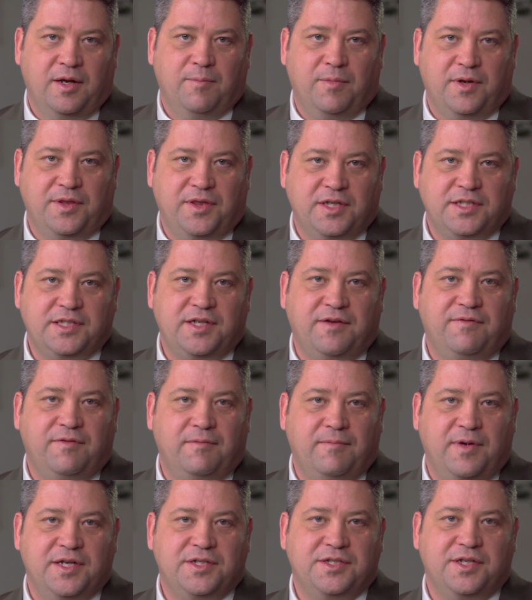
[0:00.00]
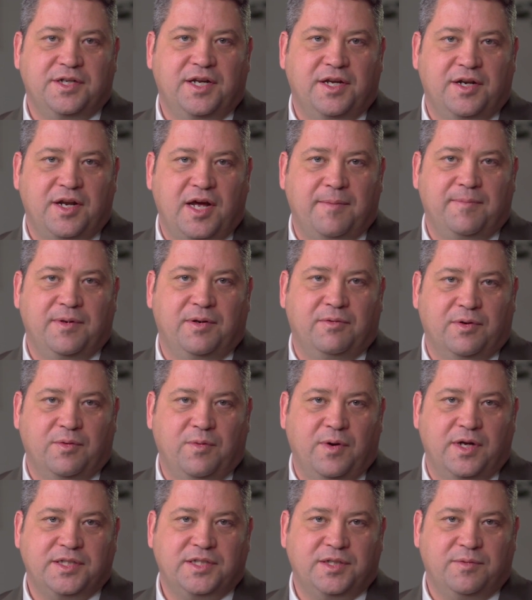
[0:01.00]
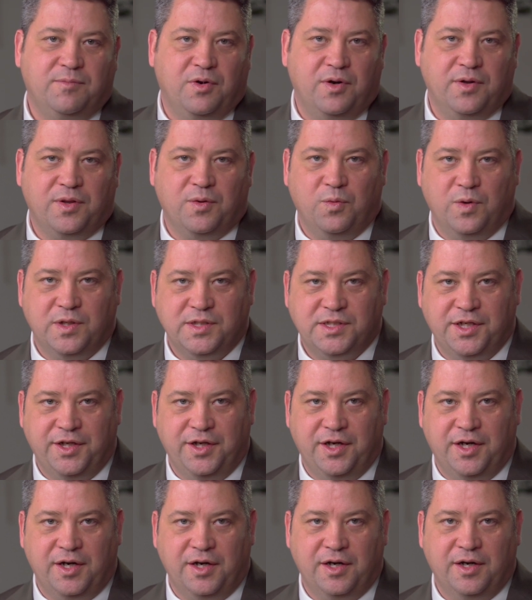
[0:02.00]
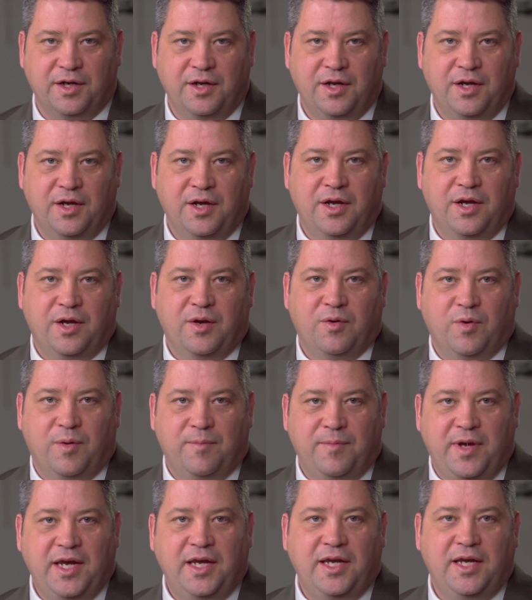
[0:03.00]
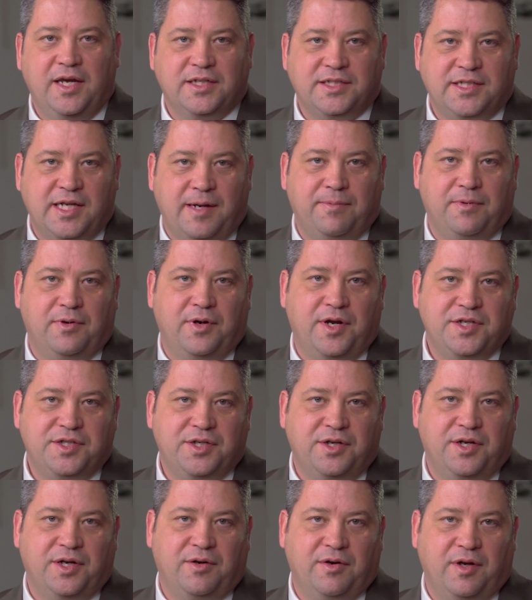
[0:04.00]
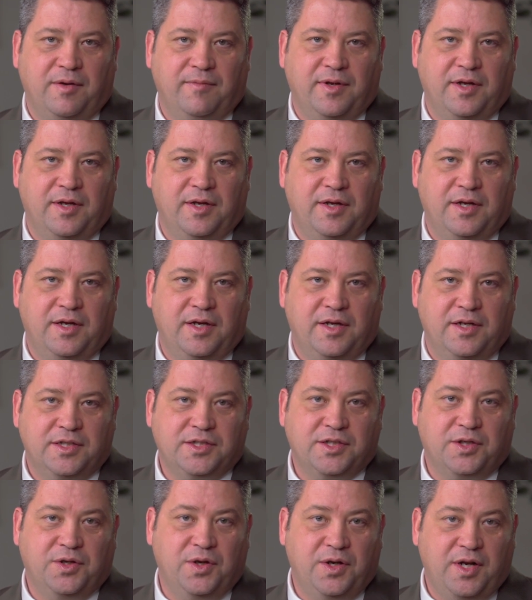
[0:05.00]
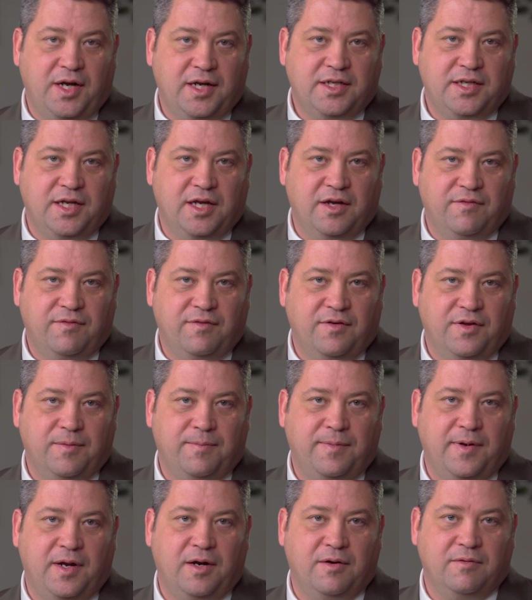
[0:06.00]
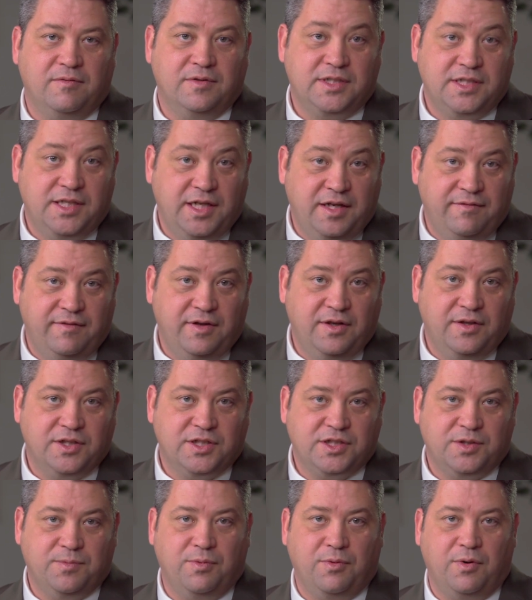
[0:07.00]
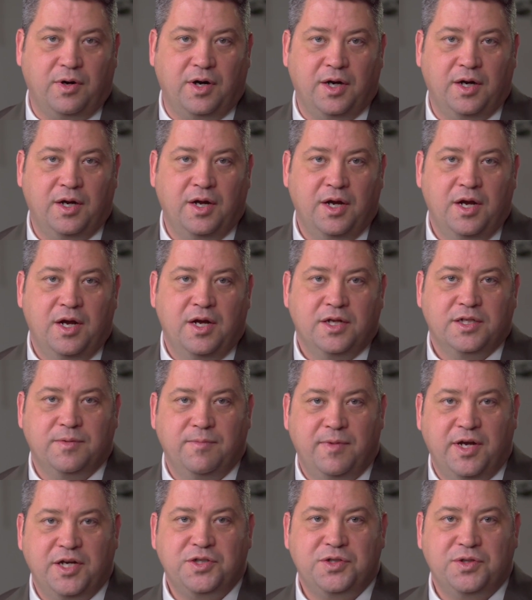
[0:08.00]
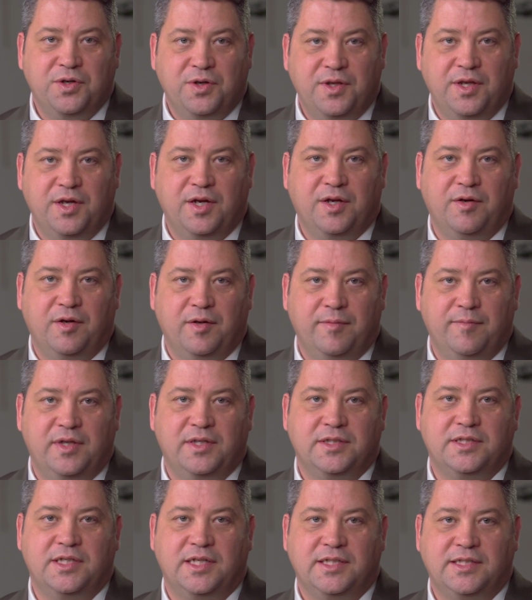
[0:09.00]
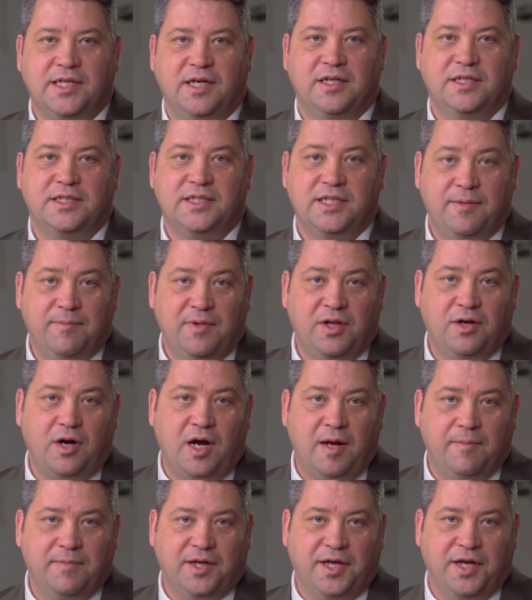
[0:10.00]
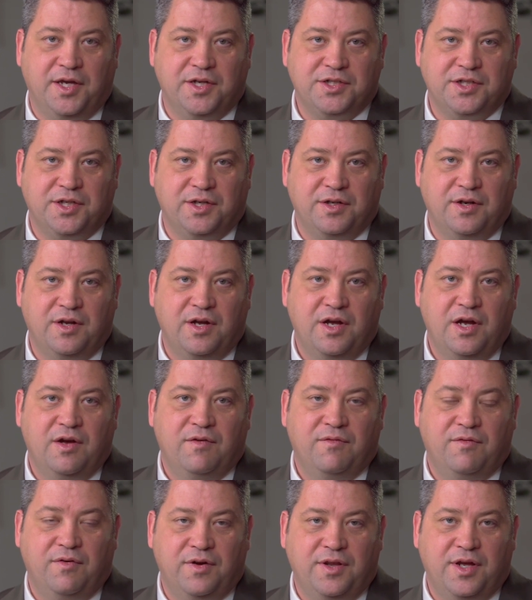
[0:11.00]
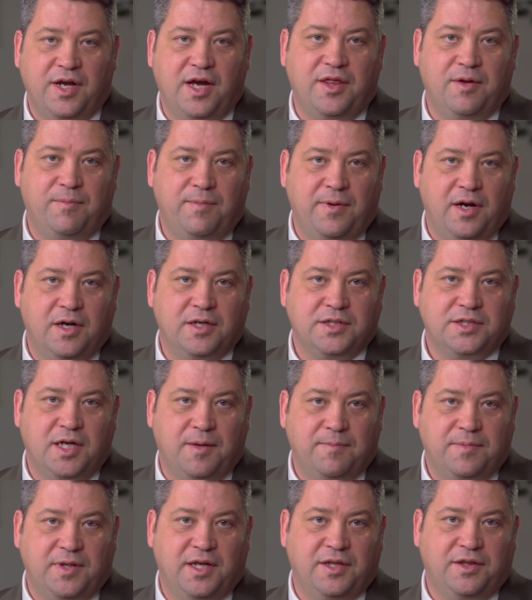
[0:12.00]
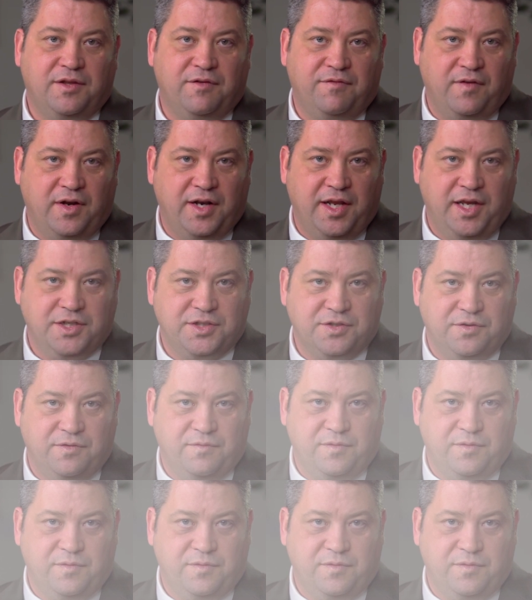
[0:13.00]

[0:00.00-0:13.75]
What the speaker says: But this information cannot be requested more than once a year. When making a separation agreement, it is a good idea for the parent receiving the support to make sure the agreement sets out a similar obligation for the other parent to update their financial